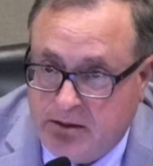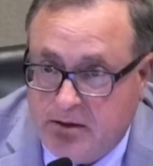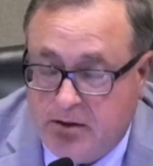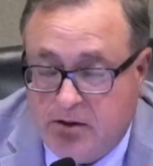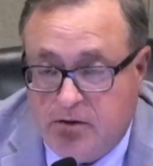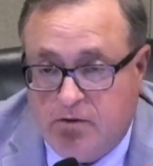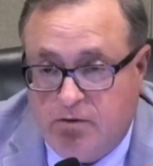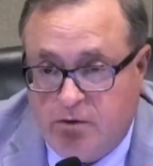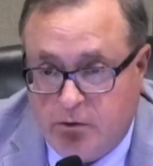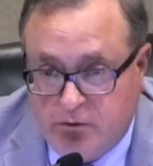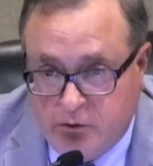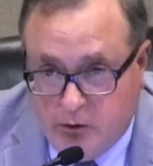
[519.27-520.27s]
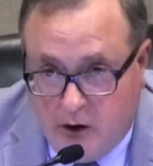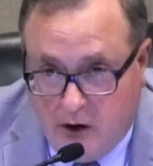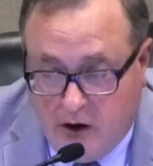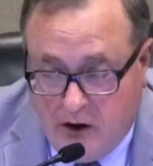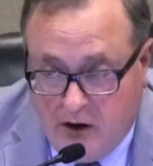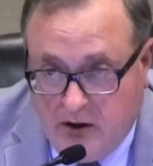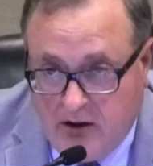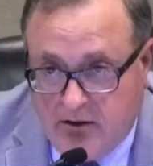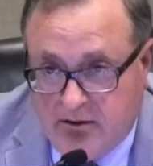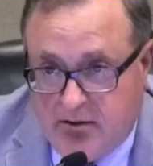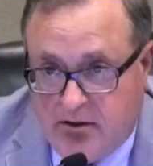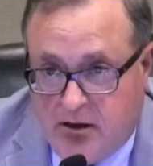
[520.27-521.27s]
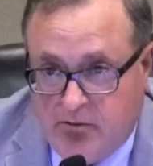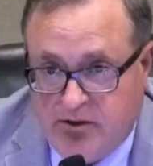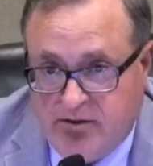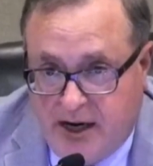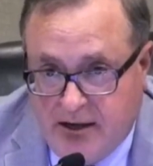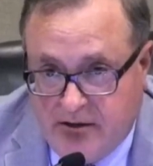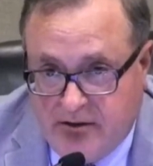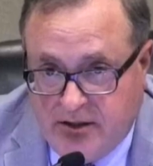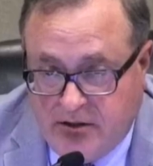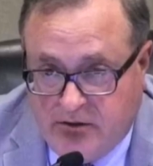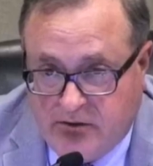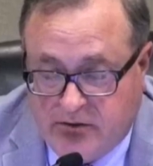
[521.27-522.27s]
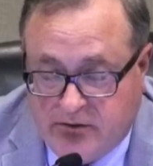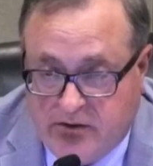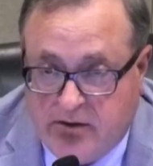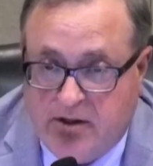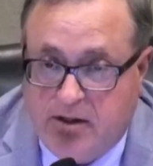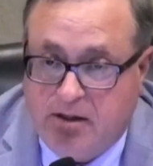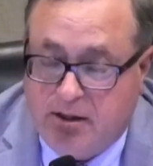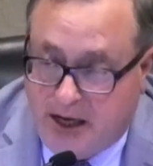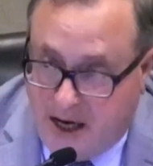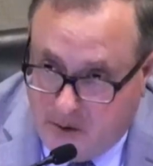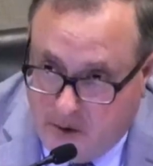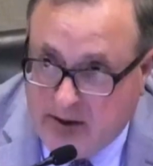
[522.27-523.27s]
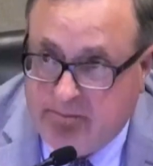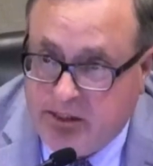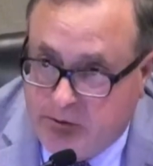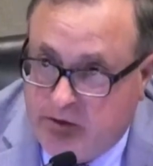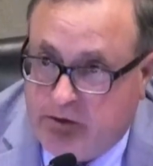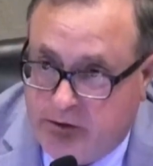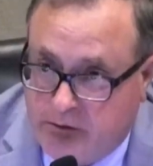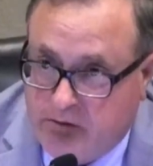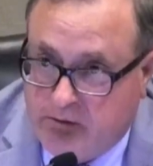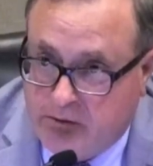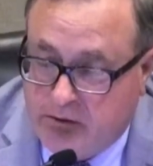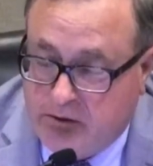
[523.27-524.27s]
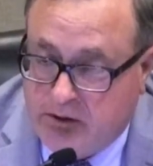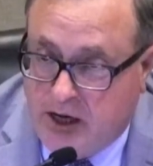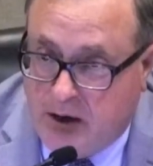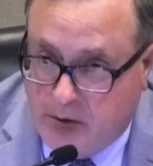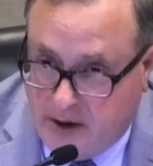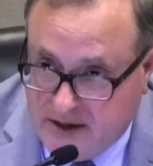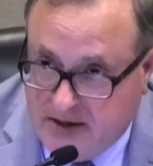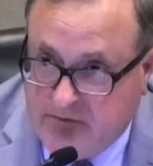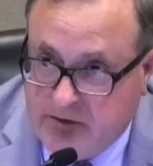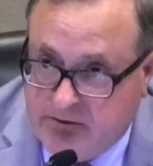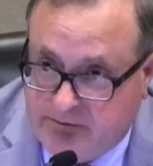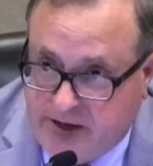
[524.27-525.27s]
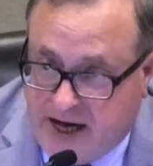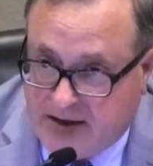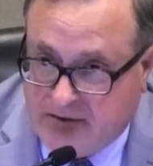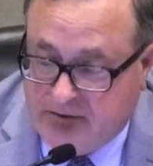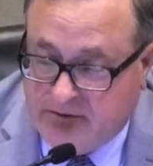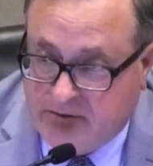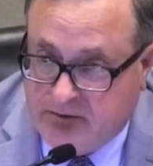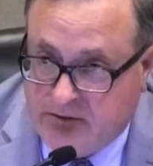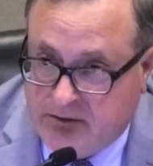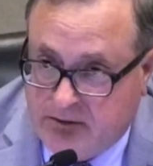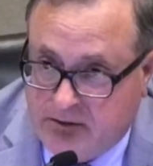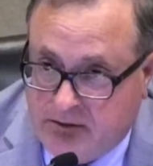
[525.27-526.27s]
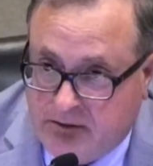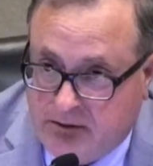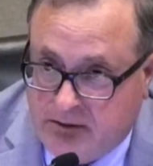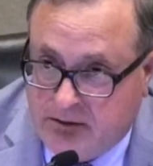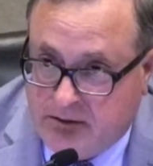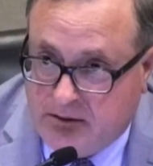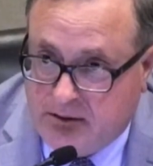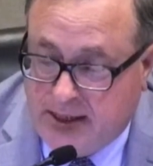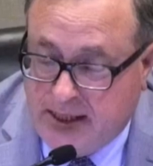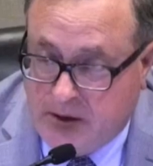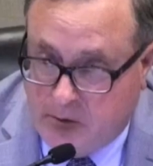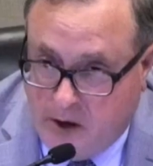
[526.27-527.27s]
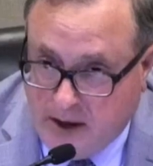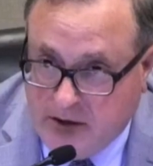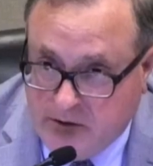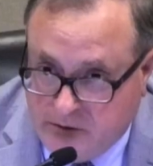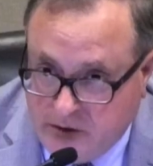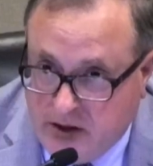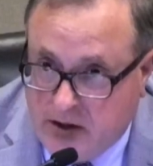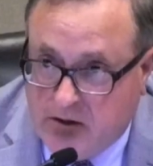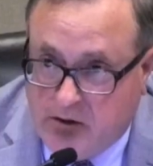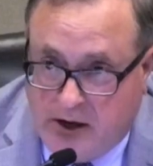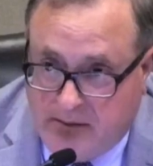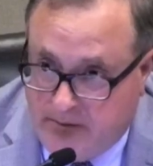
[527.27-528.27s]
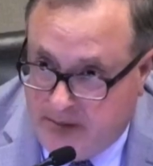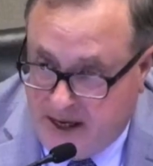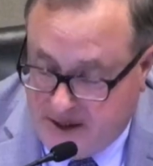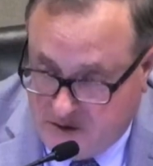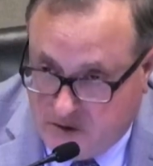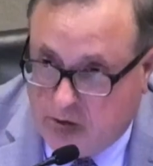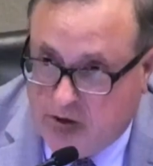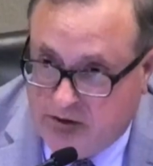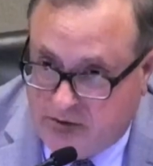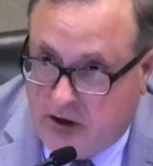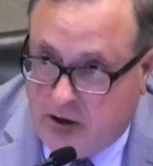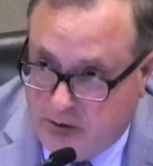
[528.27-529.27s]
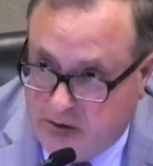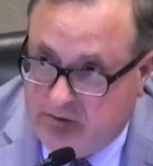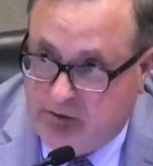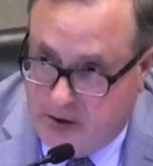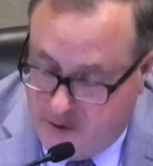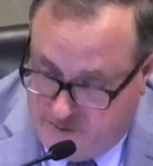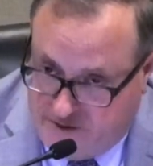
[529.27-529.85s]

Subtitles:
So to all our retired teachers, I want to meet with you. I want to give you the facts. And I want you to know my door is always open.